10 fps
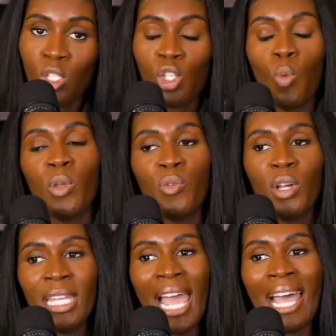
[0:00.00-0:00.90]
So we
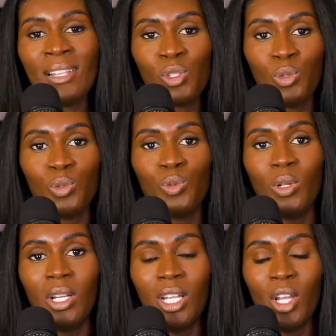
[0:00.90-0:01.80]
really had
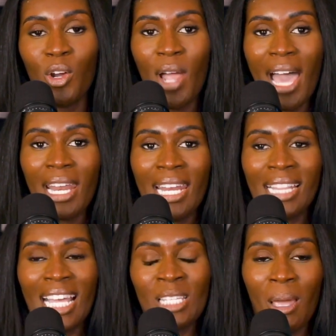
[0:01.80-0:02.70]
to learn how to,
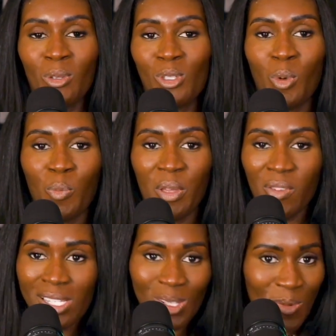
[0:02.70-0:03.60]
and that's why I use the word
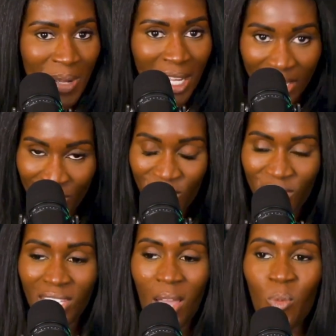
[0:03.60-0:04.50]
pivot so
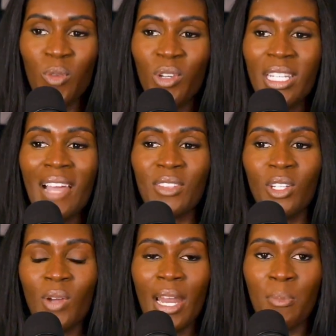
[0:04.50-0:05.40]
much, that we really have
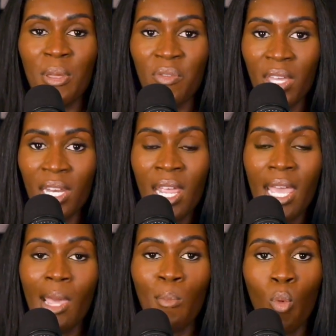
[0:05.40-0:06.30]
to learn how to pivot
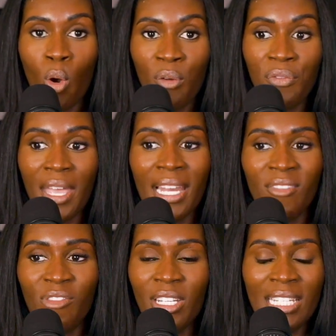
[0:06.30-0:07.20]
and morph
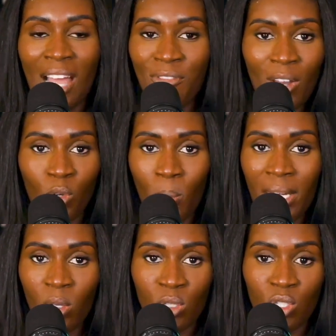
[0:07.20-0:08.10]
and really not follow
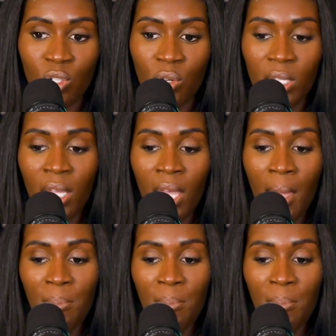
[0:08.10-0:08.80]
nobody else's journey.